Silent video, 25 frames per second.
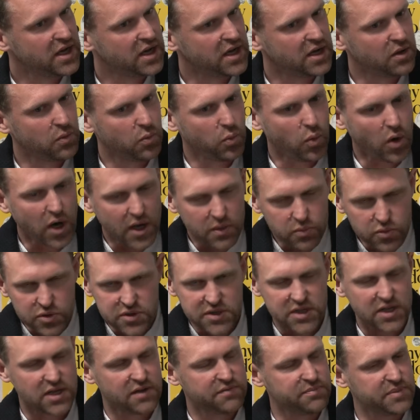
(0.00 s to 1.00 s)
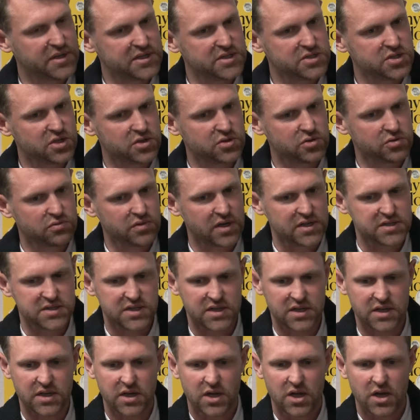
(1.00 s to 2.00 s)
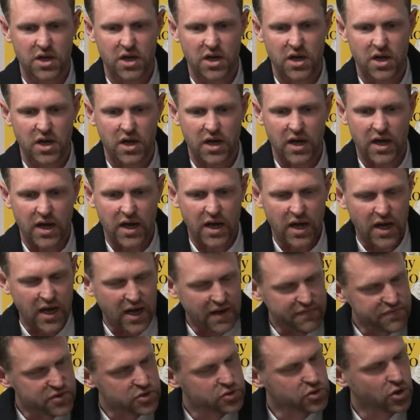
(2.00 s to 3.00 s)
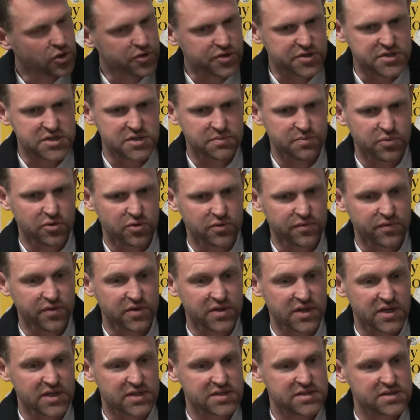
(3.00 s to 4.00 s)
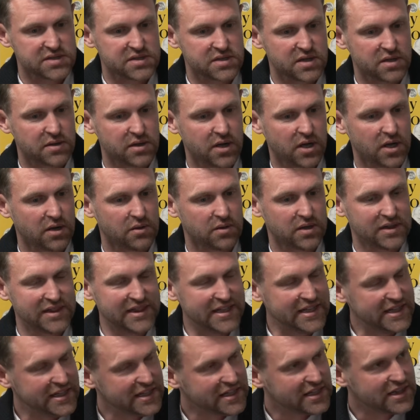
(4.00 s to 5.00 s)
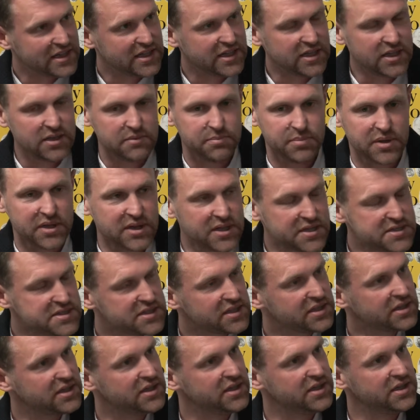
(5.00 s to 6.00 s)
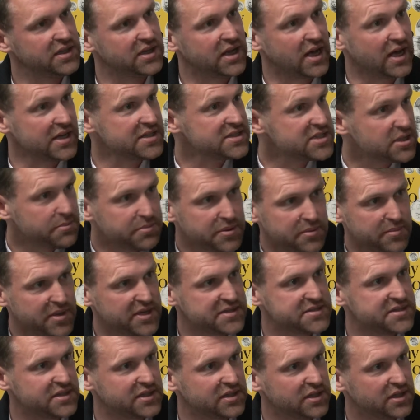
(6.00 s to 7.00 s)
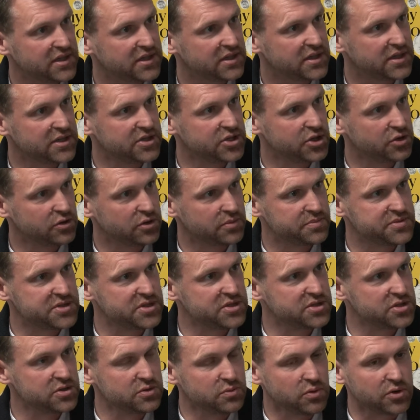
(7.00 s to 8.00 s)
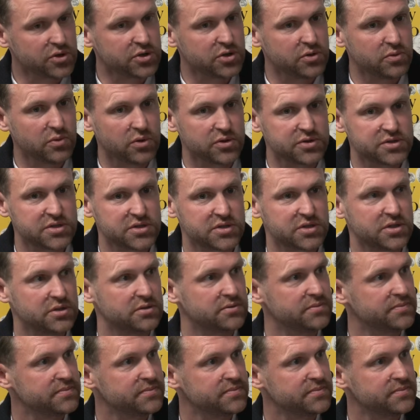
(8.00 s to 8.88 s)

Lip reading: why wouldn't it have been done already? Have you got the support for this legally, politically and diplomatically in Europe to do what you want to do?